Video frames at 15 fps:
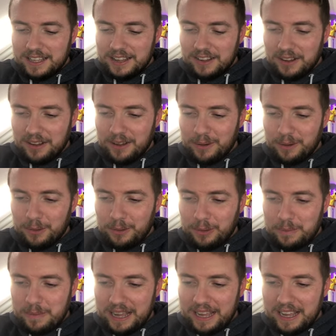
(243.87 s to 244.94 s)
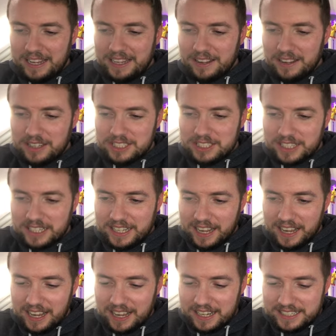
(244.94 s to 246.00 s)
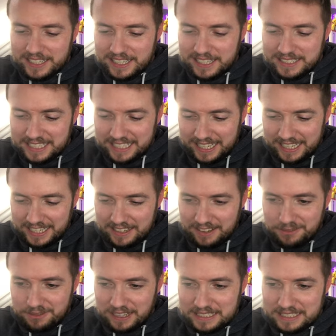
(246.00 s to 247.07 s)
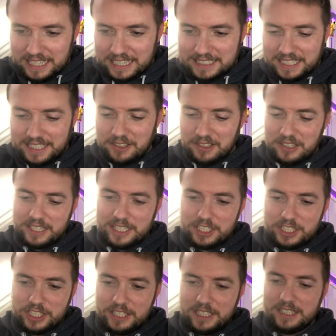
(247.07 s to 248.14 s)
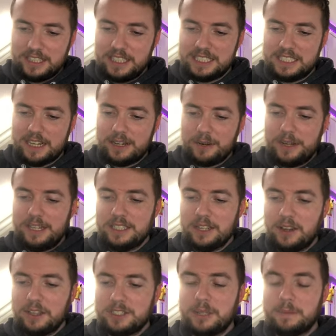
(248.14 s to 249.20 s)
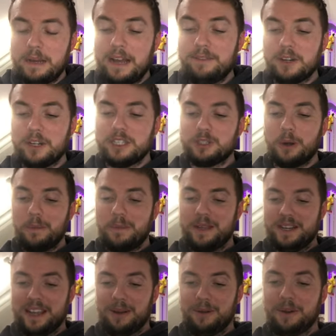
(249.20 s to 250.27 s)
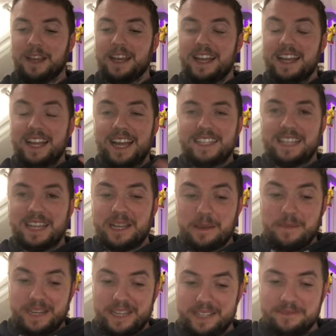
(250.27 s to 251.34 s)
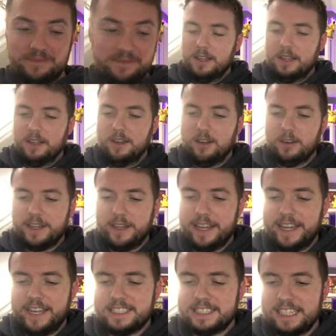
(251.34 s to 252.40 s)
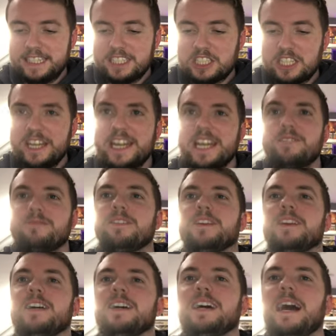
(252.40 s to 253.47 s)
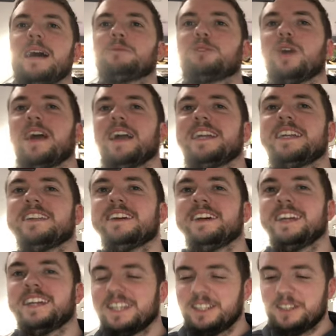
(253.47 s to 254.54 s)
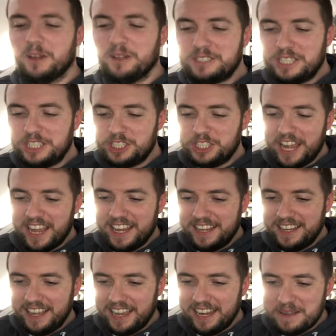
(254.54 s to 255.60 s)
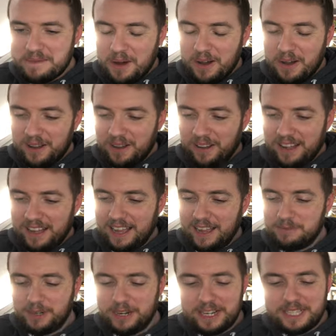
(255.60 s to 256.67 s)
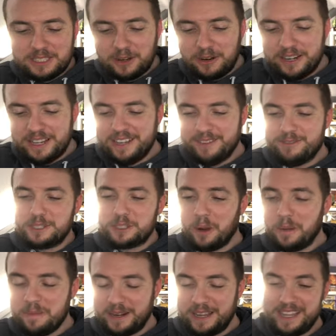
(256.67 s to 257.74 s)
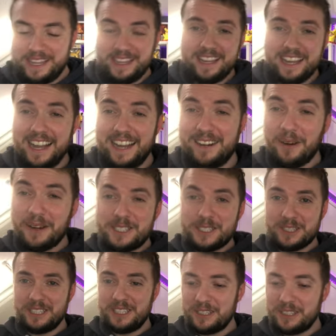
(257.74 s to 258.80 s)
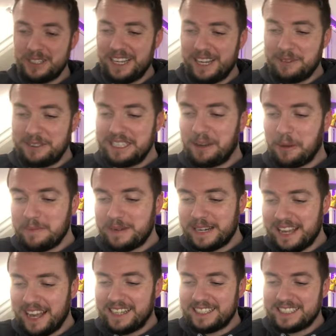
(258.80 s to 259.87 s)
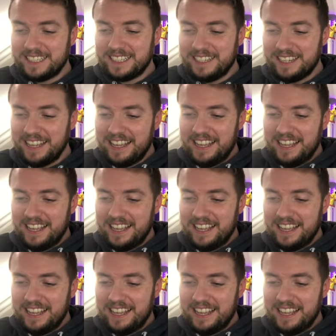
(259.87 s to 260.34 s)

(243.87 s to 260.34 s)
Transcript: Oh my gosh, the card is in fantastic condition. The centering is awesome. I've got to drop it down and take a minute. Okay, it's in a sleeve. I'm trying not to check anymore. I'm really sorry for dropping it. I know I shouldn't have done. It was a complete accident.